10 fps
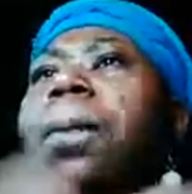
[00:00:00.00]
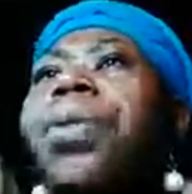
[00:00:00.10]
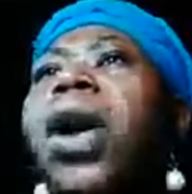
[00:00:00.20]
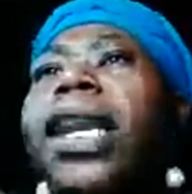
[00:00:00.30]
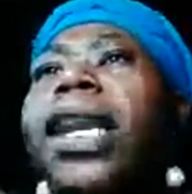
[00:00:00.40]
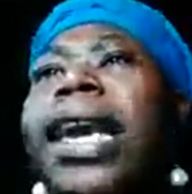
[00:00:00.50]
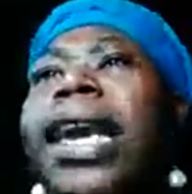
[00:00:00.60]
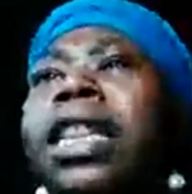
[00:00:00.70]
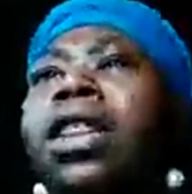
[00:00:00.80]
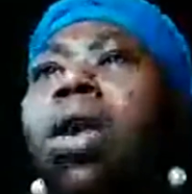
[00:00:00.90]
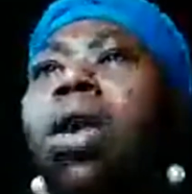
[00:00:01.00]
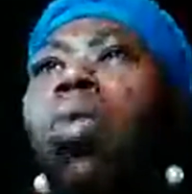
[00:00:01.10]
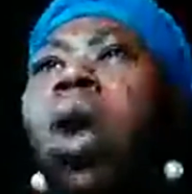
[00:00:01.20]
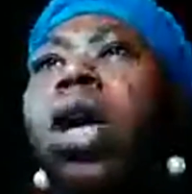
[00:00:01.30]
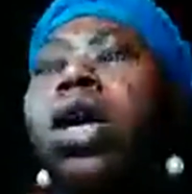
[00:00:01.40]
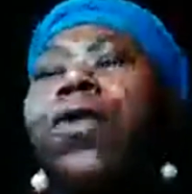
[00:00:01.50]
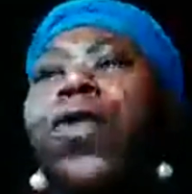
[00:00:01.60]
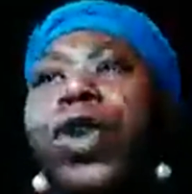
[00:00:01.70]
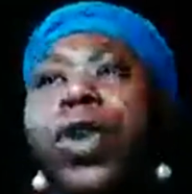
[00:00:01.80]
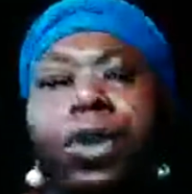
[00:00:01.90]
Put in the work
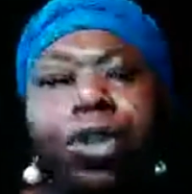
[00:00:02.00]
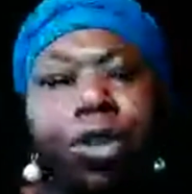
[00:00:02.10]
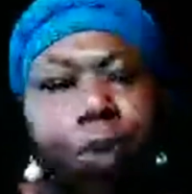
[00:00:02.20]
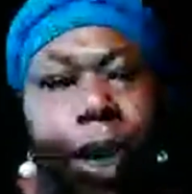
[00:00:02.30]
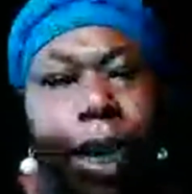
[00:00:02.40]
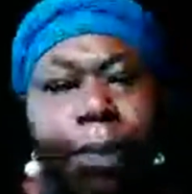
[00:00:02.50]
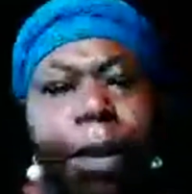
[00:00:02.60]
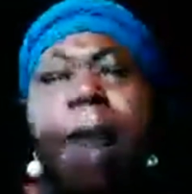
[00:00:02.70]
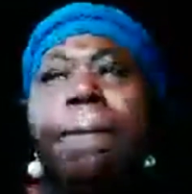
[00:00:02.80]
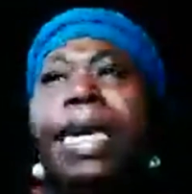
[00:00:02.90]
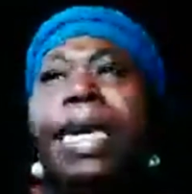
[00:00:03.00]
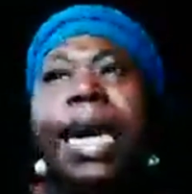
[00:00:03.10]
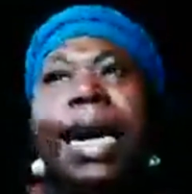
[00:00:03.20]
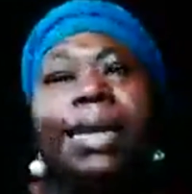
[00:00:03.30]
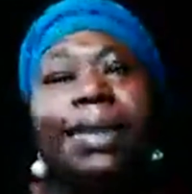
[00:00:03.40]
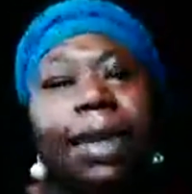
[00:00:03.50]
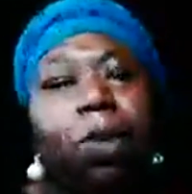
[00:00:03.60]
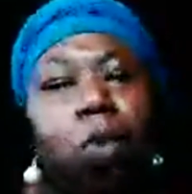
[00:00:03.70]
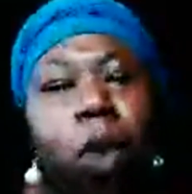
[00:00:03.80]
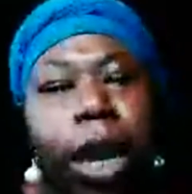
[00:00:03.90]
for your dream, because it
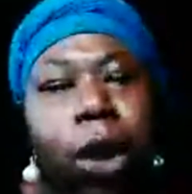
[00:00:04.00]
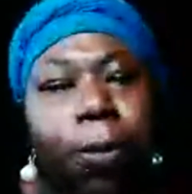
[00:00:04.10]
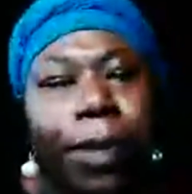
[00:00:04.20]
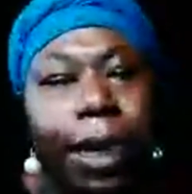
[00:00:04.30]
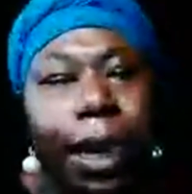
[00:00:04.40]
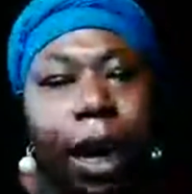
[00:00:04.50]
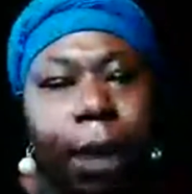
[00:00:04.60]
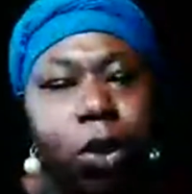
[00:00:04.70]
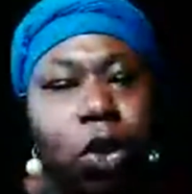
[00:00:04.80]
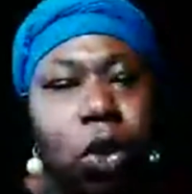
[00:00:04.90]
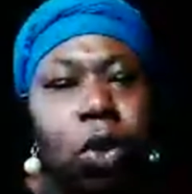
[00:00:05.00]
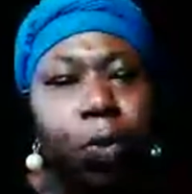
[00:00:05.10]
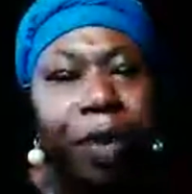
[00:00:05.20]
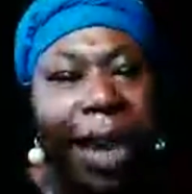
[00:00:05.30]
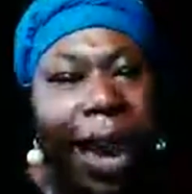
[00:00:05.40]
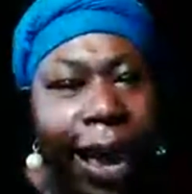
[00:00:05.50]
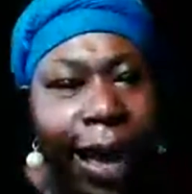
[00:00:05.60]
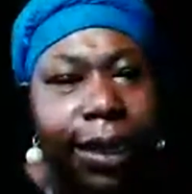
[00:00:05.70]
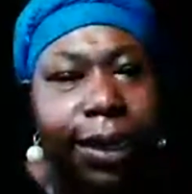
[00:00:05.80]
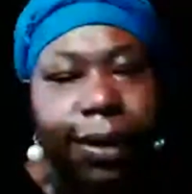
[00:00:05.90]
will become your
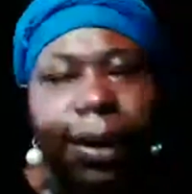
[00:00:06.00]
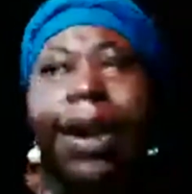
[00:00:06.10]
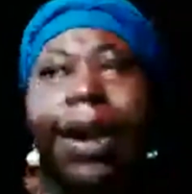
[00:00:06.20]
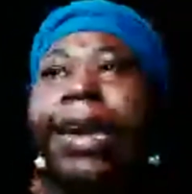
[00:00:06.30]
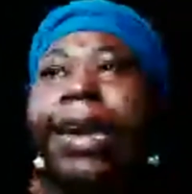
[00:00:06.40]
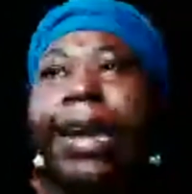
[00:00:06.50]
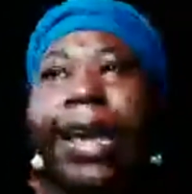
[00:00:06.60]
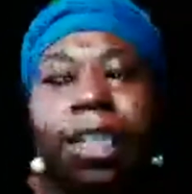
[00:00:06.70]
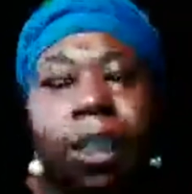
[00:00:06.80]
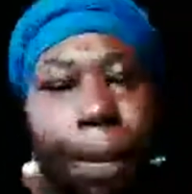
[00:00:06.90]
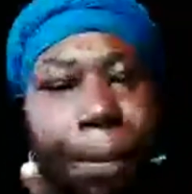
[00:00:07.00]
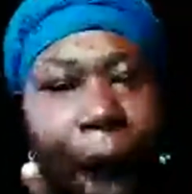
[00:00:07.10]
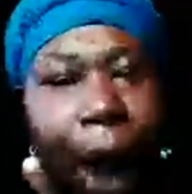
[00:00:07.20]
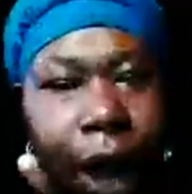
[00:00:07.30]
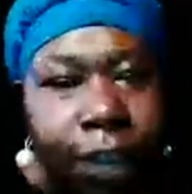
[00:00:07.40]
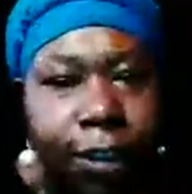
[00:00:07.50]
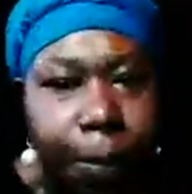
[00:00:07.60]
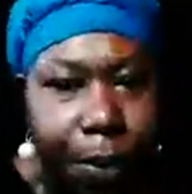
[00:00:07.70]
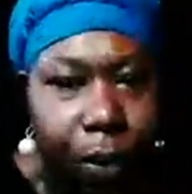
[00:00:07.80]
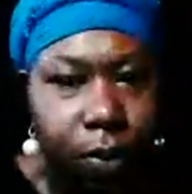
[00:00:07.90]
reality and it is
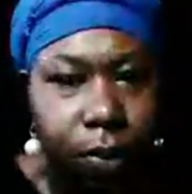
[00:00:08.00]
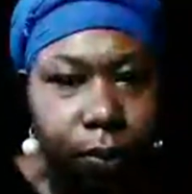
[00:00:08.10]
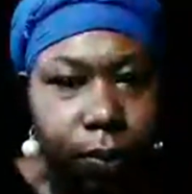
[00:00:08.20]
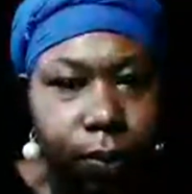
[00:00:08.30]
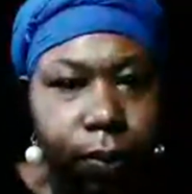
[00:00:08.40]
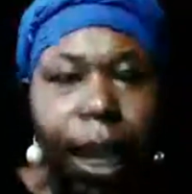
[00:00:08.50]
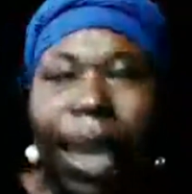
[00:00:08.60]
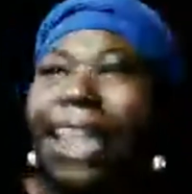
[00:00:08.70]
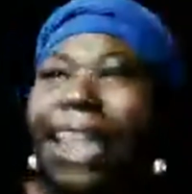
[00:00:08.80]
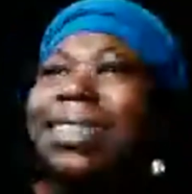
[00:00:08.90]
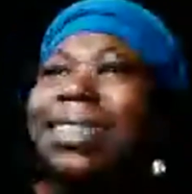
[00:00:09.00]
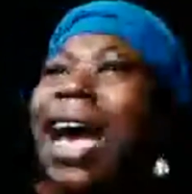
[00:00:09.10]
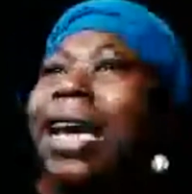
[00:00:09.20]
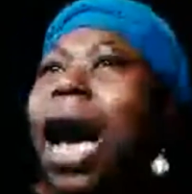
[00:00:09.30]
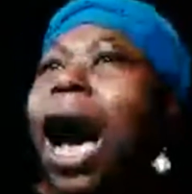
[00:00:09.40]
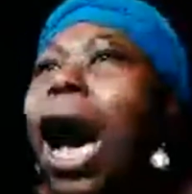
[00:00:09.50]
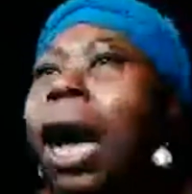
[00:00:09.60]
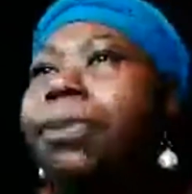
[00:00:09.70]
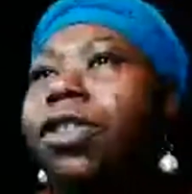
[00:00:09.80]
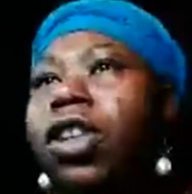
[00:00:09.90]
possible. It's not
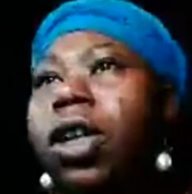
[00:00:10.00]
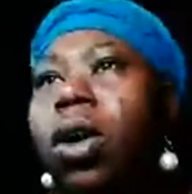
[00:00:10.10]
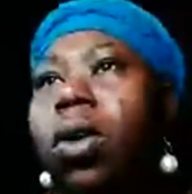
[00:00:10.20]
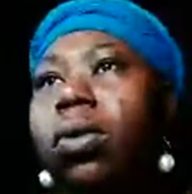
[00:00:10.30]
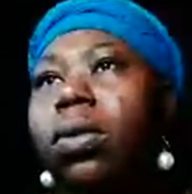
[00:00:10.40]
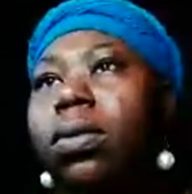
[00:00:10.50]
optional.